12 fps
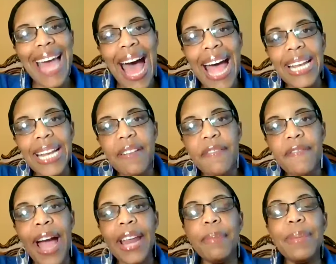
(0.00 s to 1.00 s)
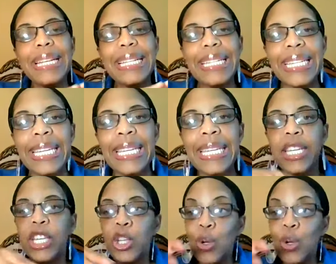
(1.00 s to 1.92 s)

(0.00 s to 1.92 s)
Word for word: that vitamin D,